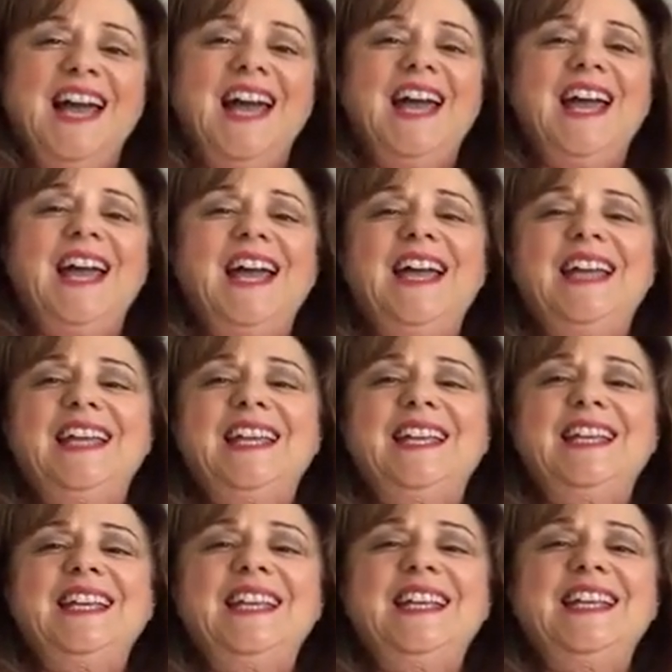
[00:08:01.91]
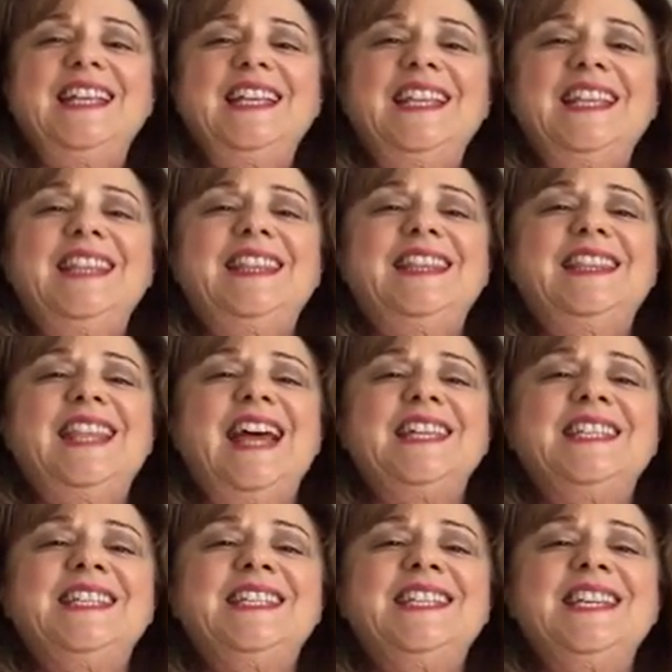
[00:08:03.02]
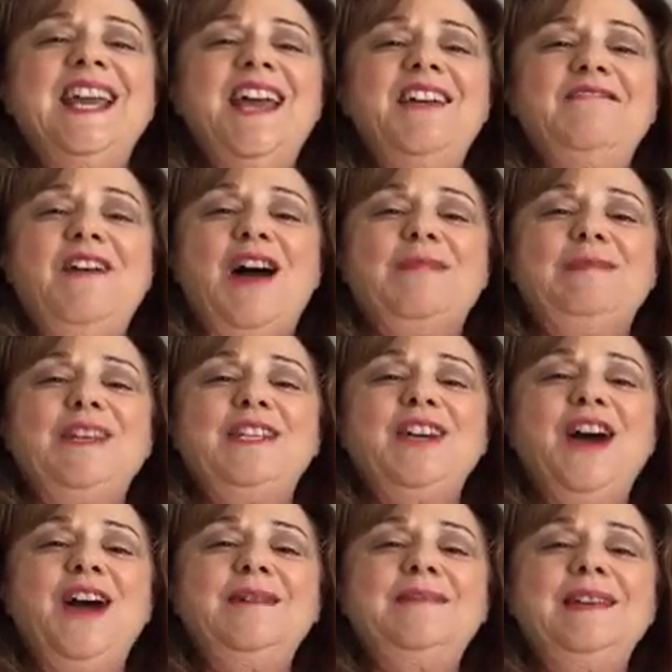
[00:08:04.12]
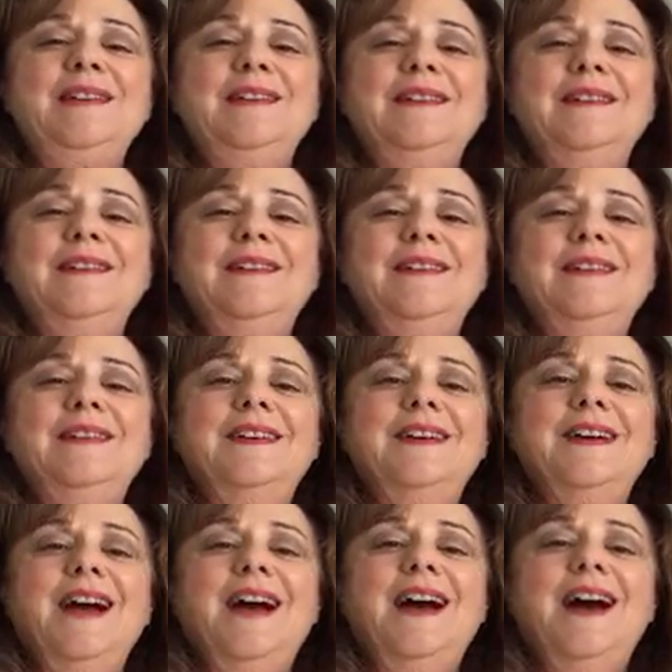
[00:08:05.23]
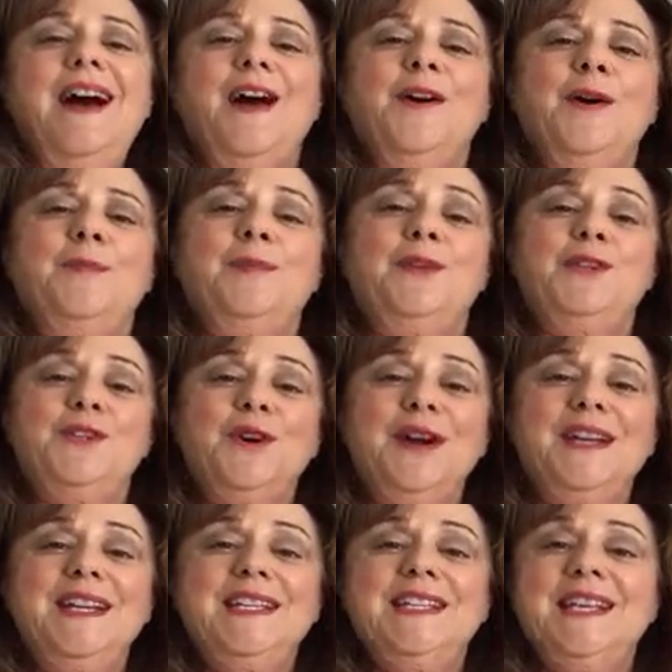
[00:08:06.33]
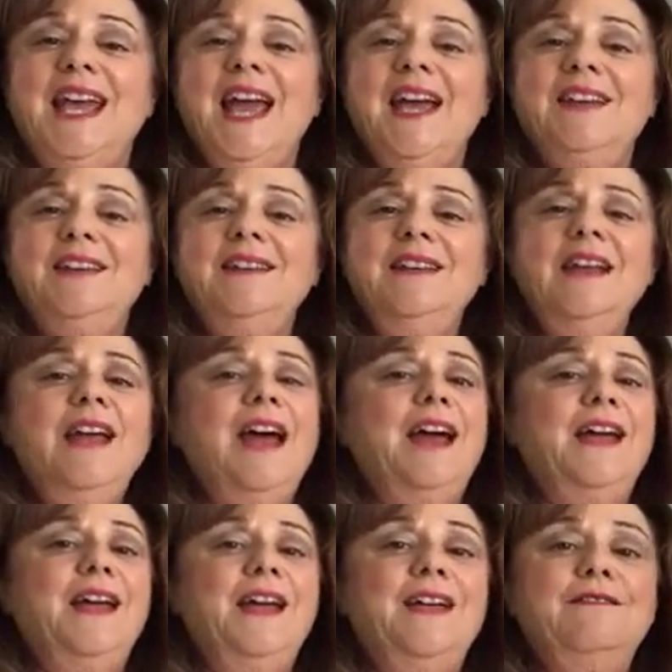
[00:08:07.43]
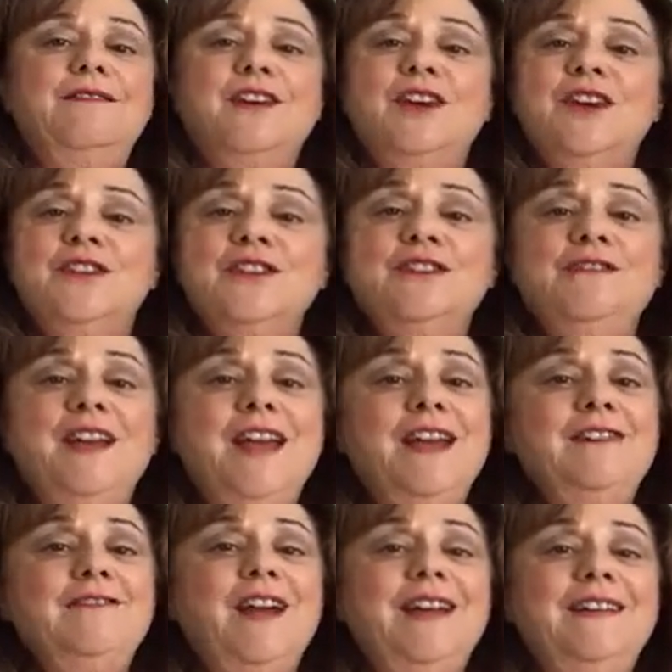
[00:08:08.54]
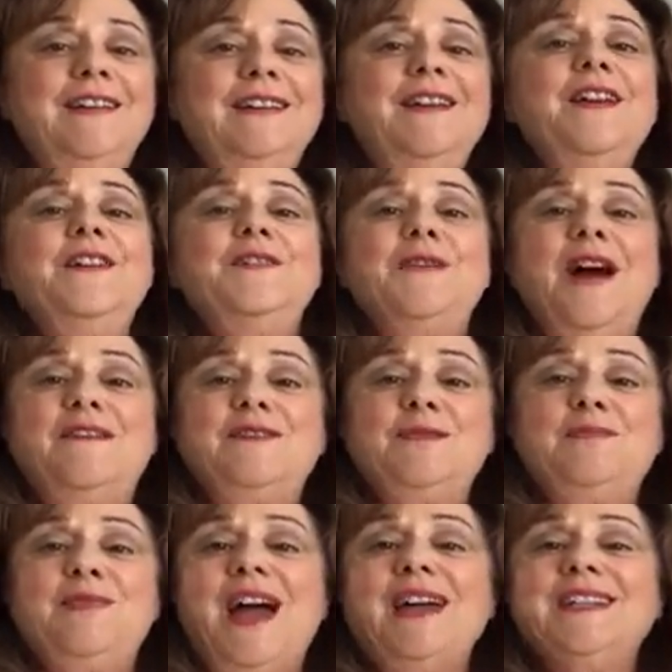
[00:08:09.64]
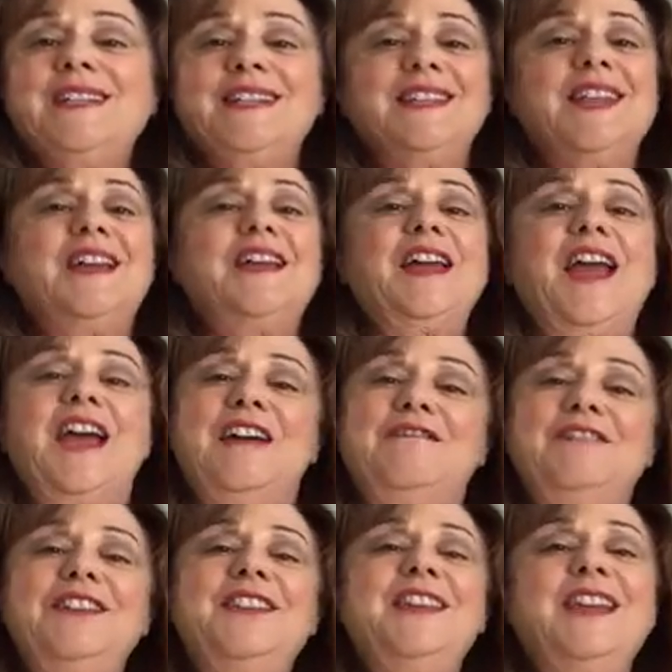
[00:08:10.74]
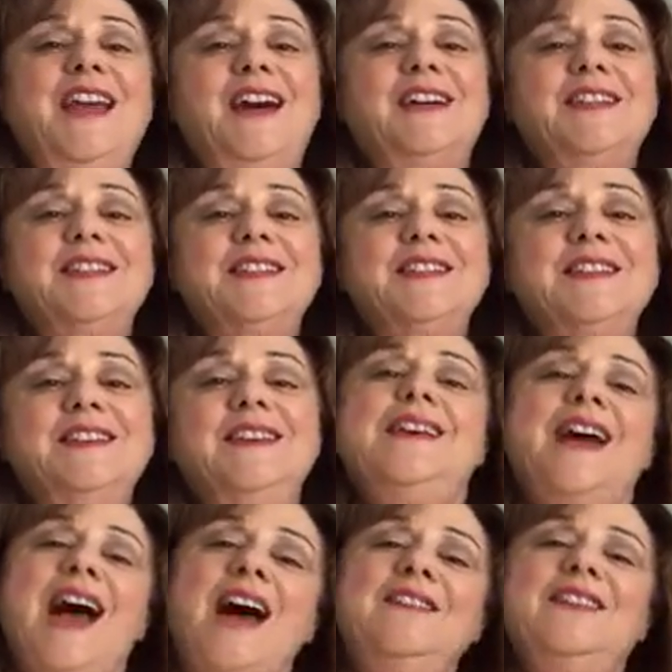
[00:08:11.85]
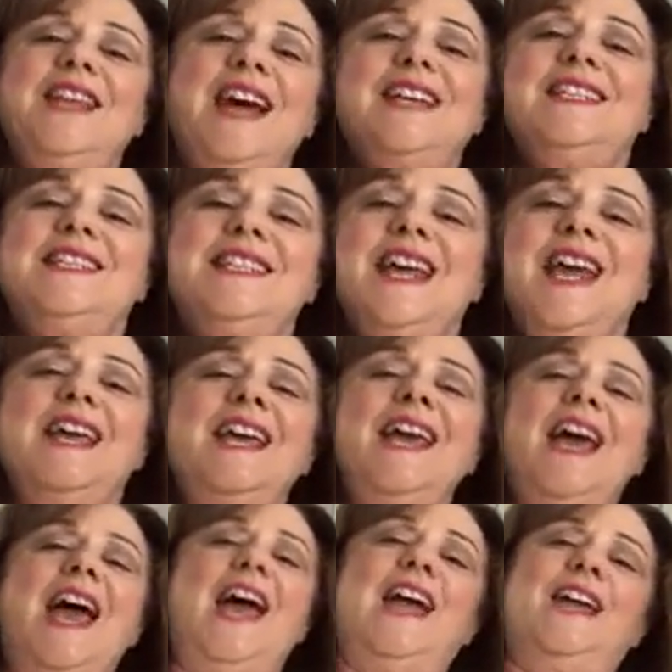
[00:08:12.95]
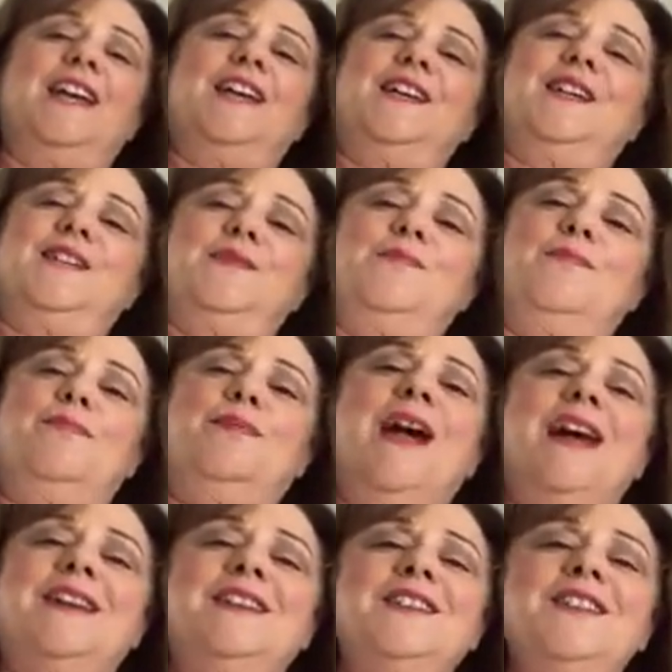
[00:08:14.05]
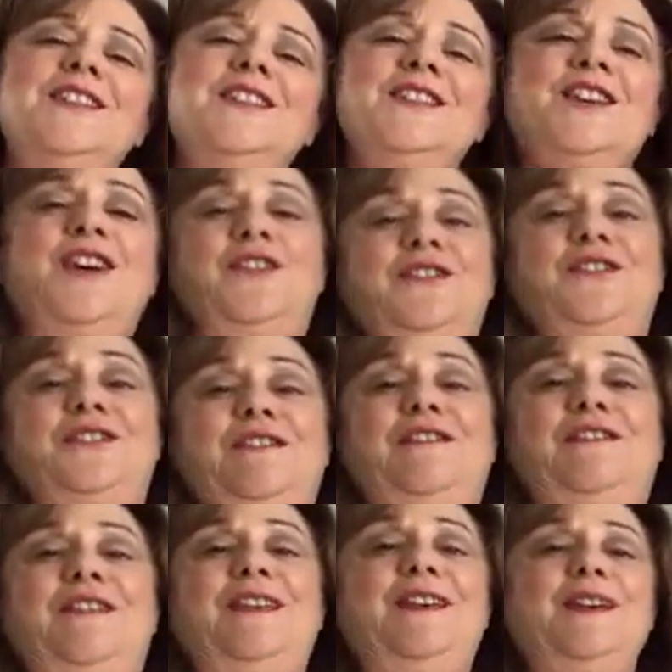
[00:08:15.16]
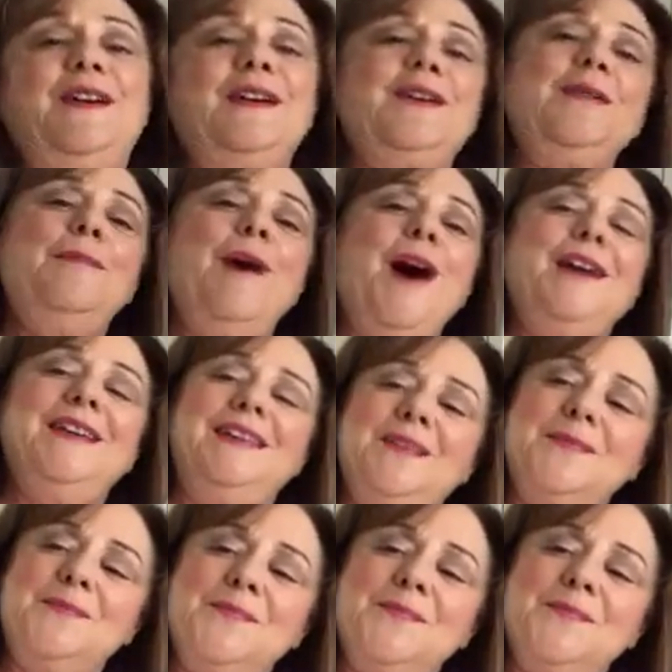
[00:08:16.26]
And that's today, rhyming timing. I hope you join us again. And for cursive handwriting, you have to practice like everything else. Have a nice day and practice cursive. Goodbye.